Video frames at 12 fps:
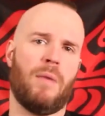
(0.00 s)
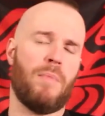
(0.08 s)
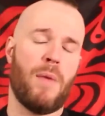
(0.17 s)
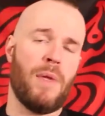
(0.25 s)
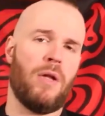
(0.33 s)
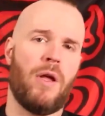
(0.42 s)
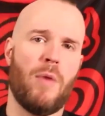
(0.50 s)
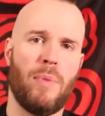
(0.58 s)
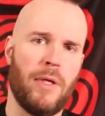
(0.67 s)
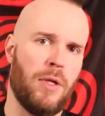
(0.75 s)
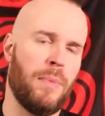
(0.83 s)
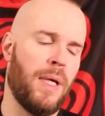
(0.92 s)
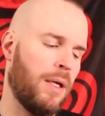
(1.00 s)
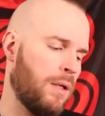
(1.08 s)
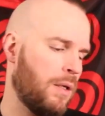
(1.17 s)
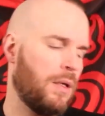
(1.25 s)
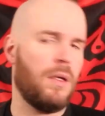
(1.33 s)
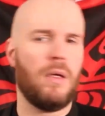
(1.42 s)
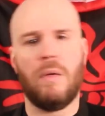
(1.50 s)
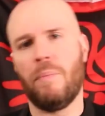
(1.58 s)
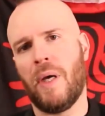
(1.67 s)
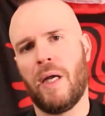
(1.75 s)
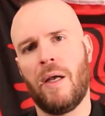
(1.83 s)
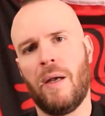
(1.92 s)
Maybe it'll help a little bit.
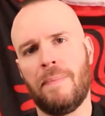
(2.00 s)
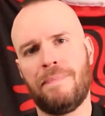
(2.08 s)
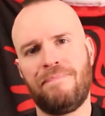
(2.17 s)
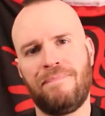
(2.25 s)
But